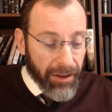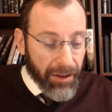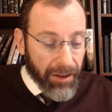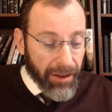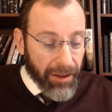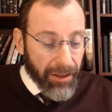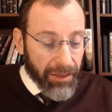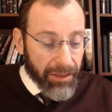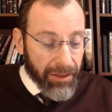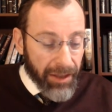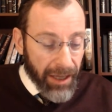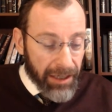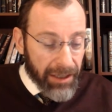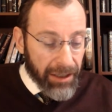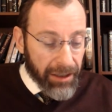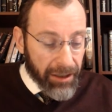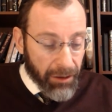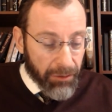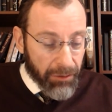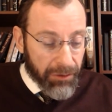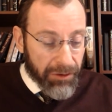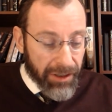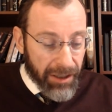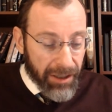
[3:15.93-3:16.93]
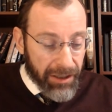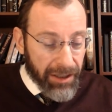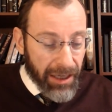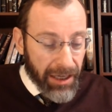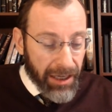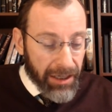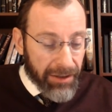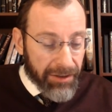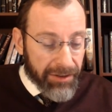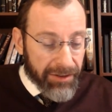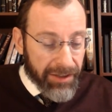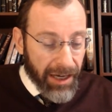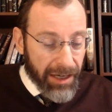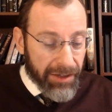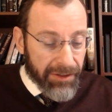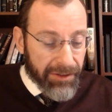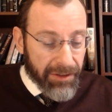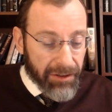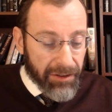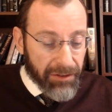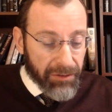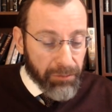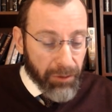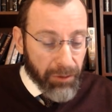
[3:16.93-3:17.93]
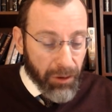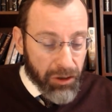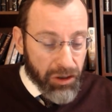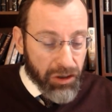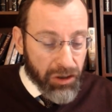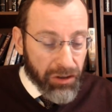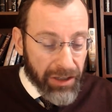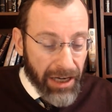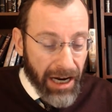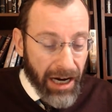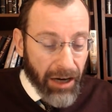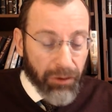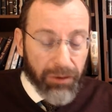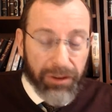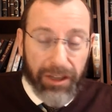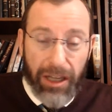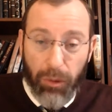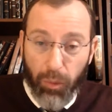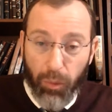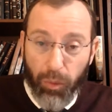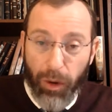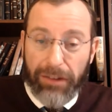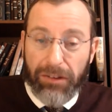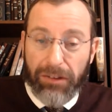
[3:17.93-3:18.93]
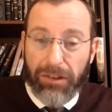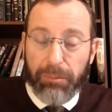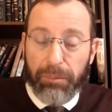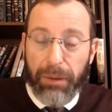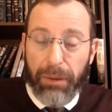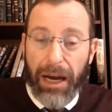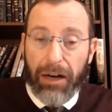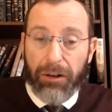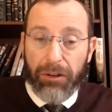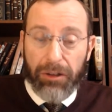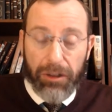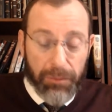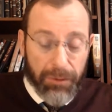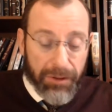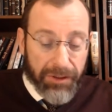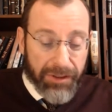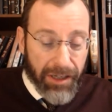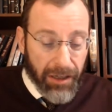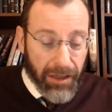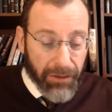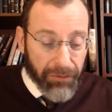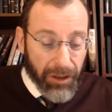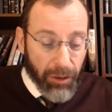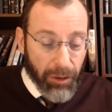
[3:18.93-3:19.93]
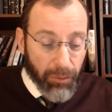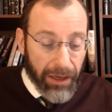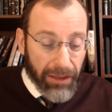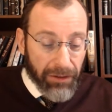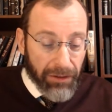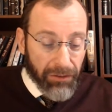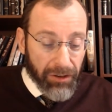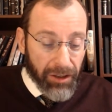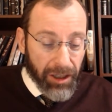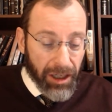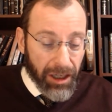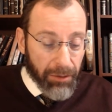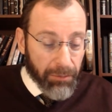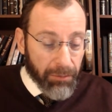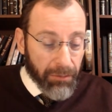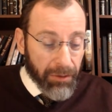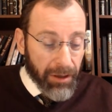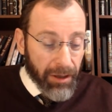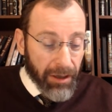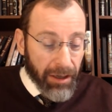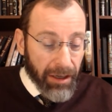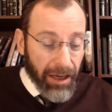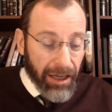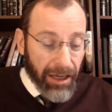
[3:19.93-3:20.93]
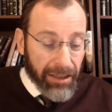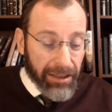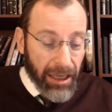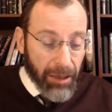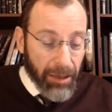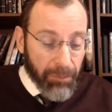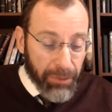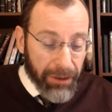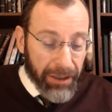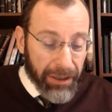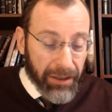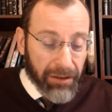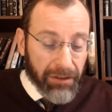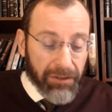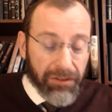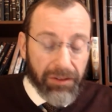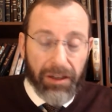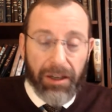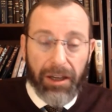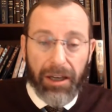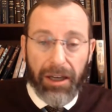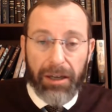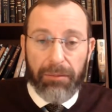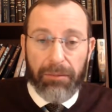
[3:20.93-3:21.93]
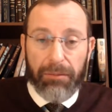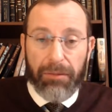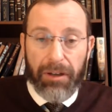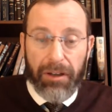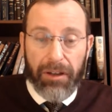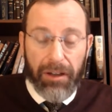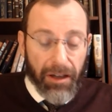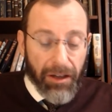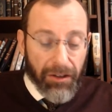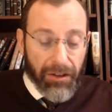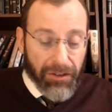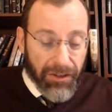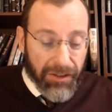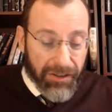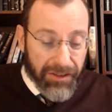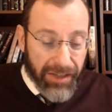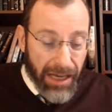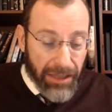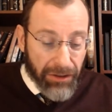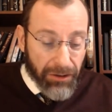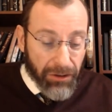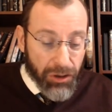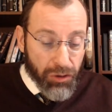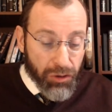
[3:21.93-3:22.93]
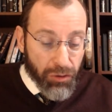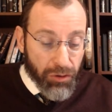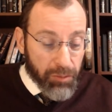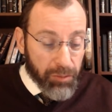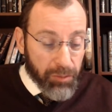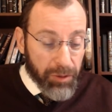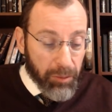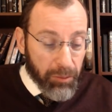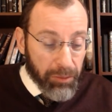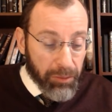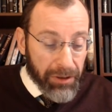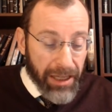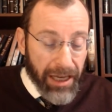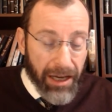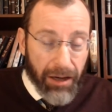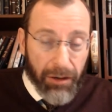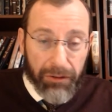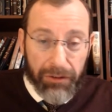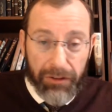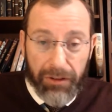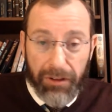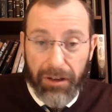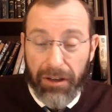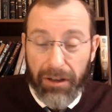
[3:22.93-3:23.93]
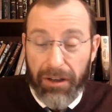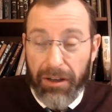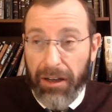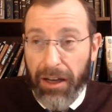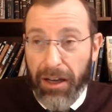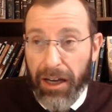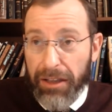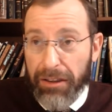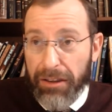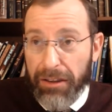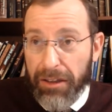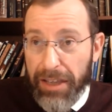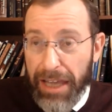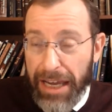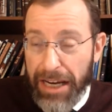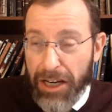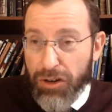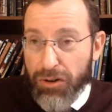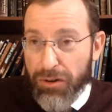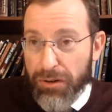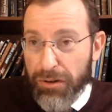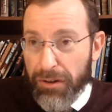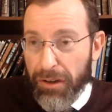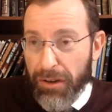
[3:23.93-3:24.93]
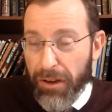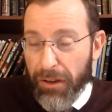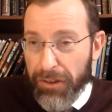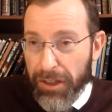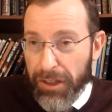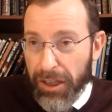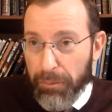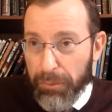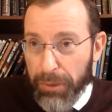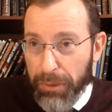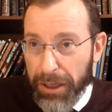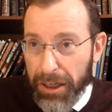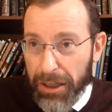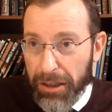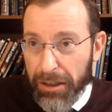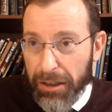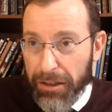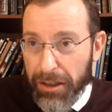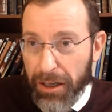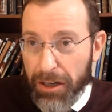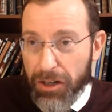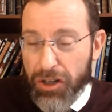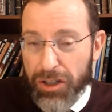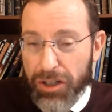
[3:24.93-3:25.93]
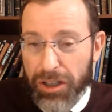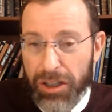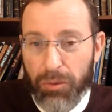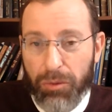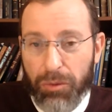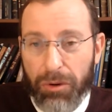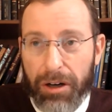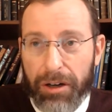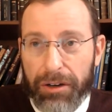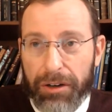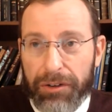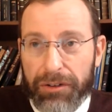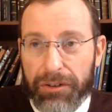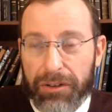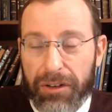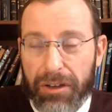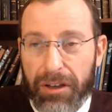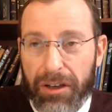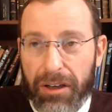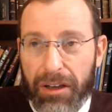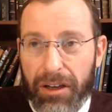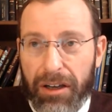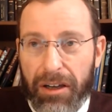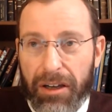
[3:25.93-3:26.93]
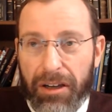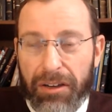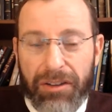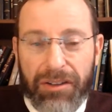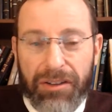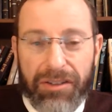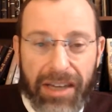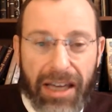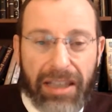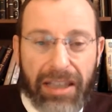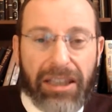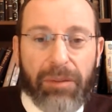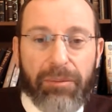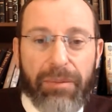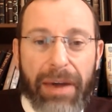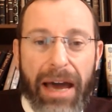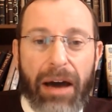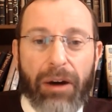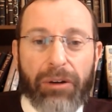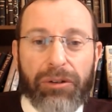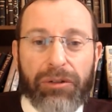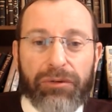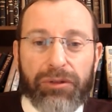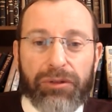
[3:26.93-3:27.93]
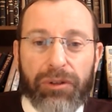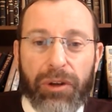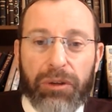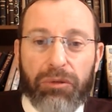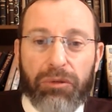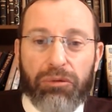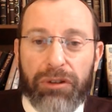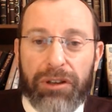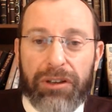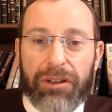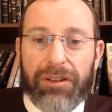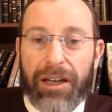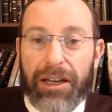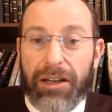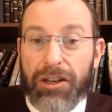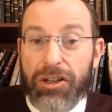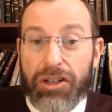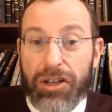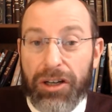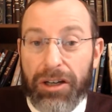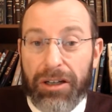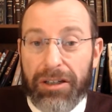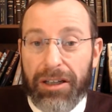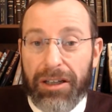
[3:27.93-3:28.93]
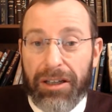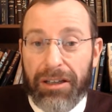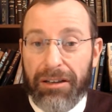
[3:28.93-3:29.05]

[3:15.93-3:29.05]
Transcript: then it says that Moshe and Aaron then went to Pharaoh himself. They went to him and they appealed to him to send the Jewish people out. And the nature of the appeal initially was to send them out for a 3-day journey.